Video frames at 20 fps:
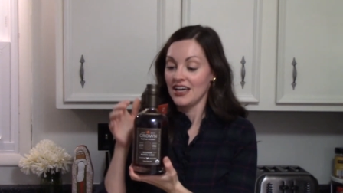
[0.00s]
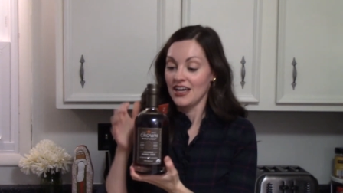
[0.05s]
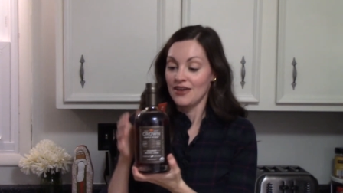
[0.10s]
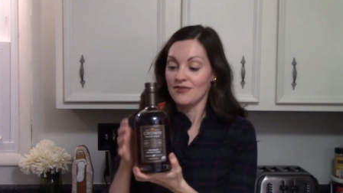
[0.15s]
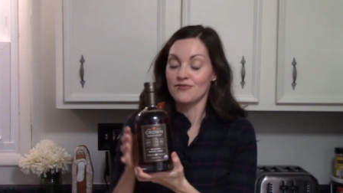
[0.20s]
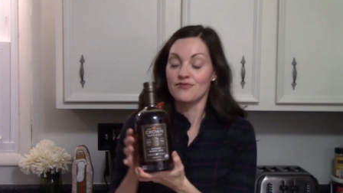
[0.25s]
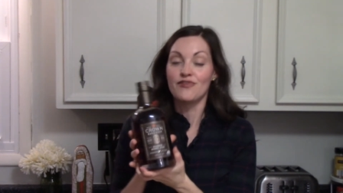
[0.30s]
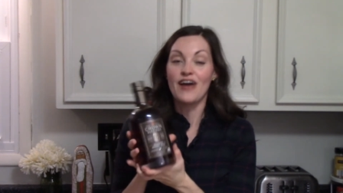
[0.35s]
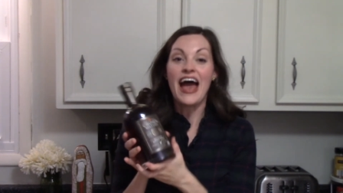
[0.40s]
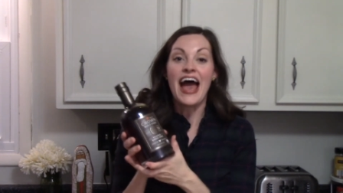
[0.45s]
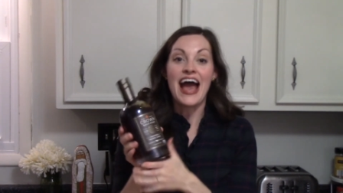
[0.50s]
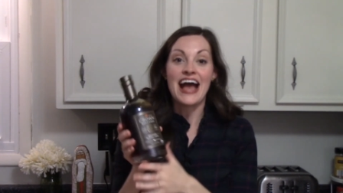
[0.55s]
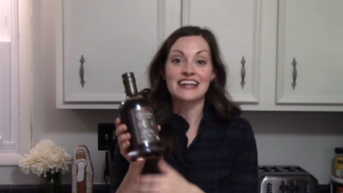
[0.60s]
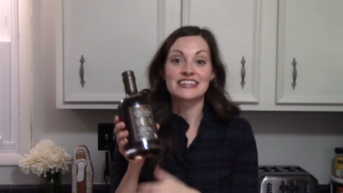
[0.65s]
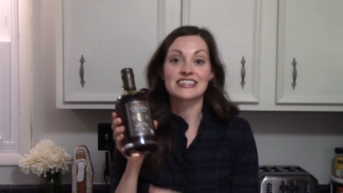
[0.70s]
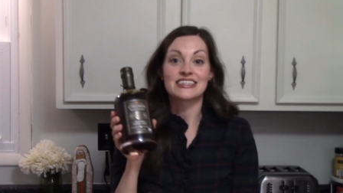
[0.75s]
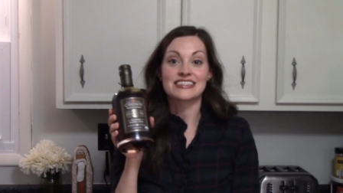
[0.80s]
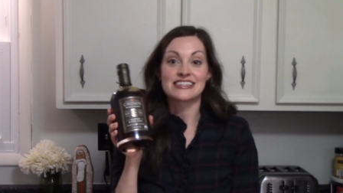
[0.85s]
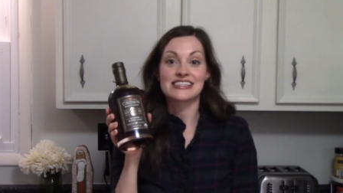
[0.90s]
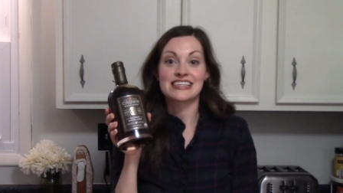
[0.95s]
vat
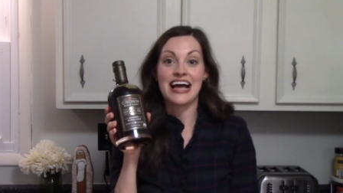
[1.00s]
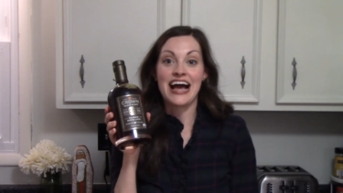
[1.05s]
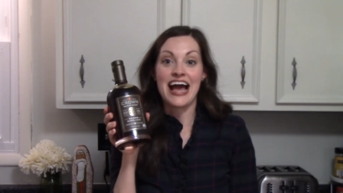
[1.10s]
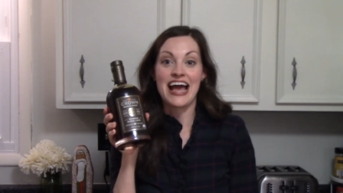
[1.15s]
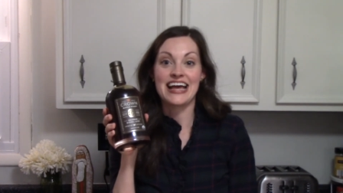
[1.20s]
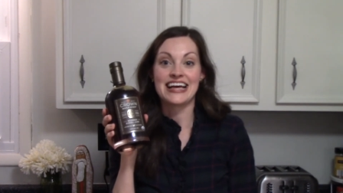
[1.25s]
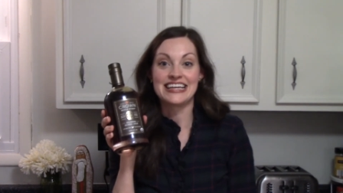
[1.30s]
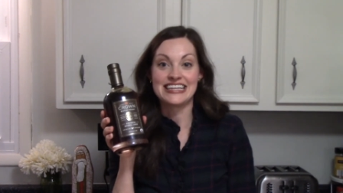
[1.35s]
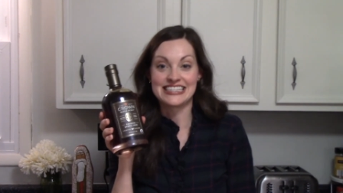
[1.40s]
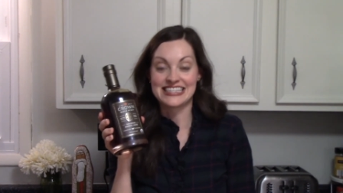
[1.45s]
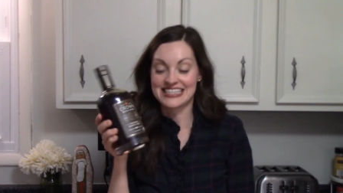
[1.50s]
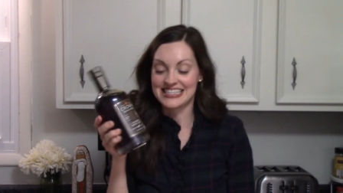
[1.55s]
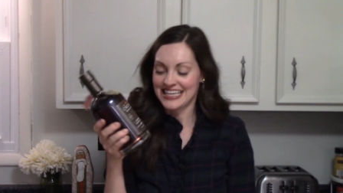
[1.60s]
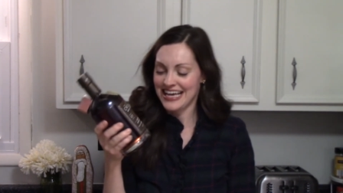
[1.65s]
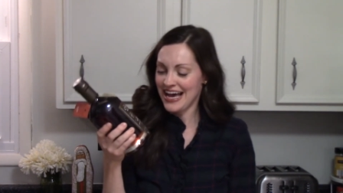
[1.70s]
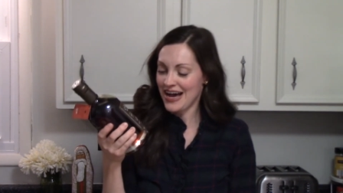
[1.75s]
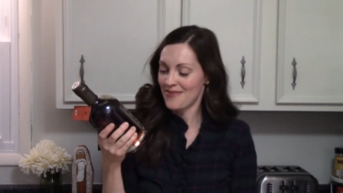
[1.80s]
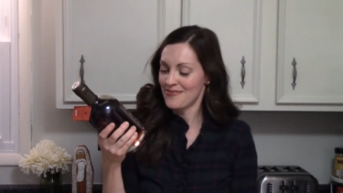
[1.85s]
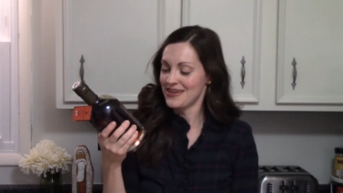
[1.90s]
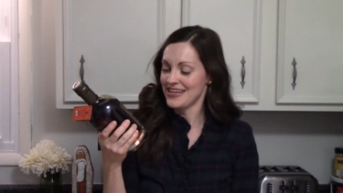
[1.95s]
size.
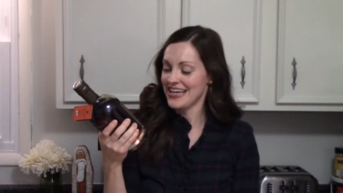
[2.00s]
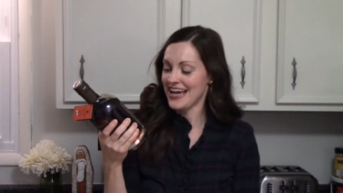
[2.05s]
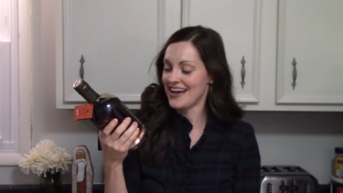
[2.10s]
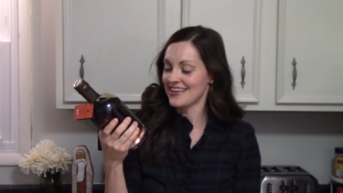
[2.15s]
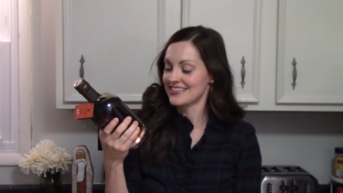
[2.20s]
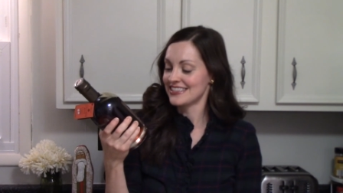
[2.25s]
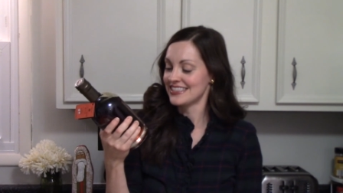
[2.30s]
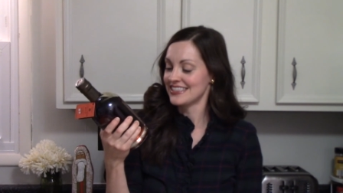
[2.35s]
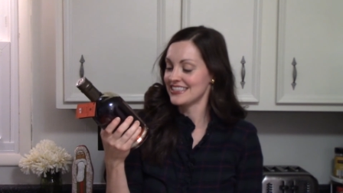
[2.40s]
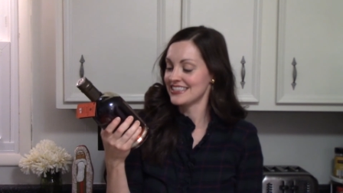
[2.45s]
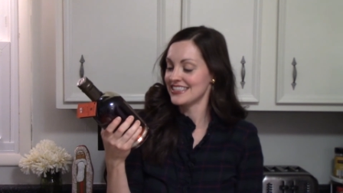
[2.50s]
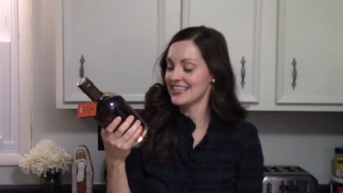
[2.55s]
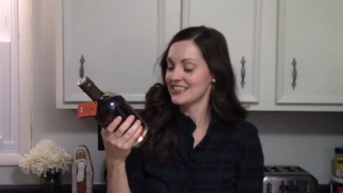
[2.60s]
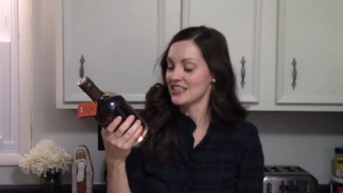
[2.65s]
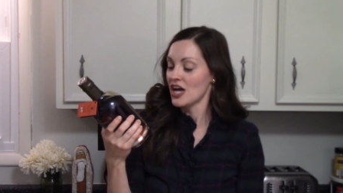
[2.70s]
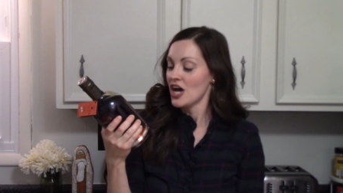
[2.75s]
How many ounces is this?